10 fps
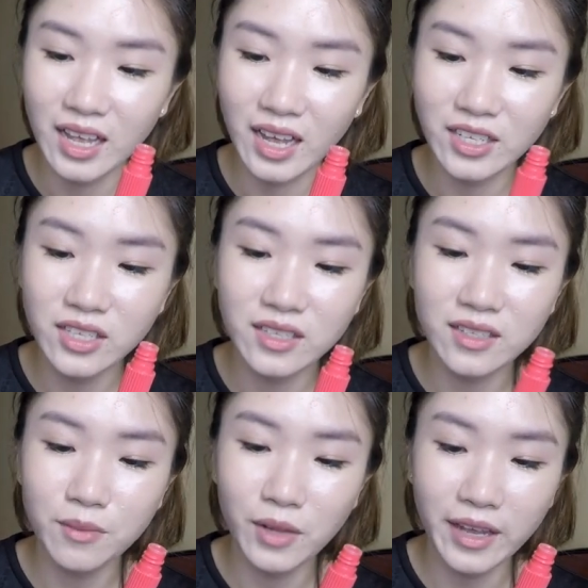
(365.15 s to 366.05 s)
I just
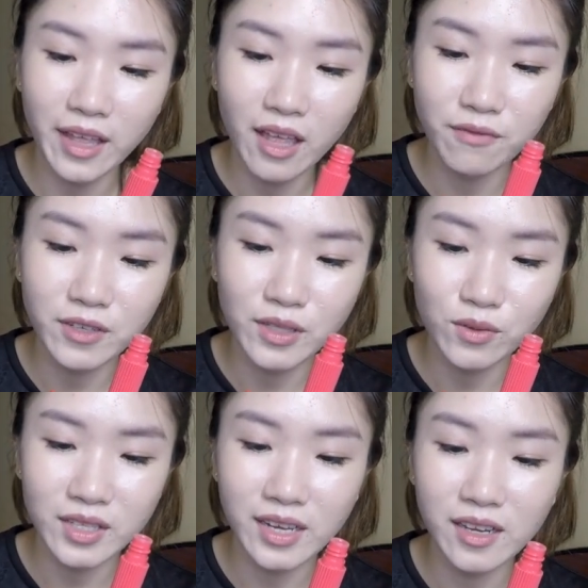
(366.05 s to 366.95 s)
dip like ever so
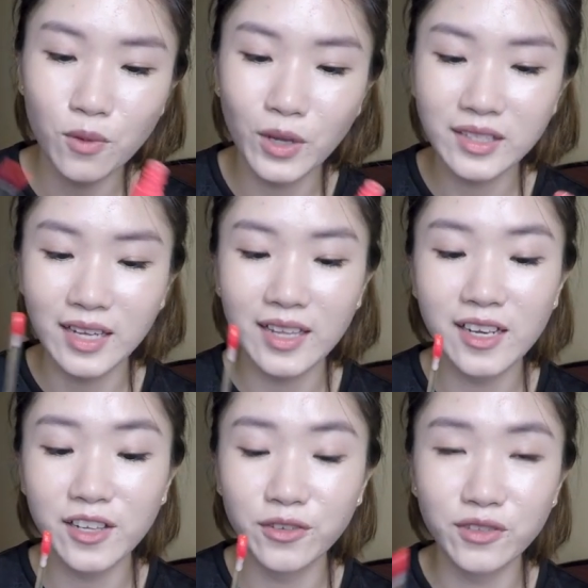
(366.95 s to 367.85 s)
slightly, one tiny
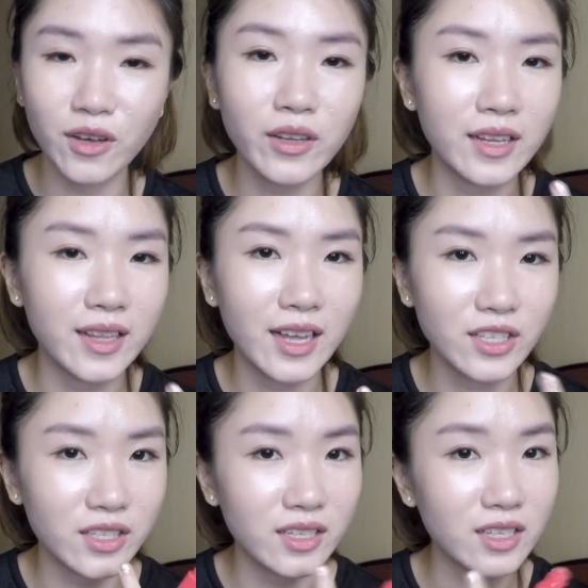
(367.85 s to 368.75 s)
little dot, and then I
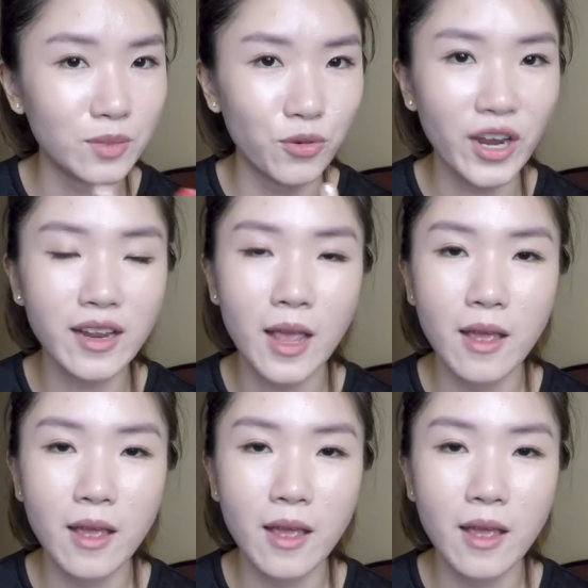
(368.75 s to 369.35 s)
just spread.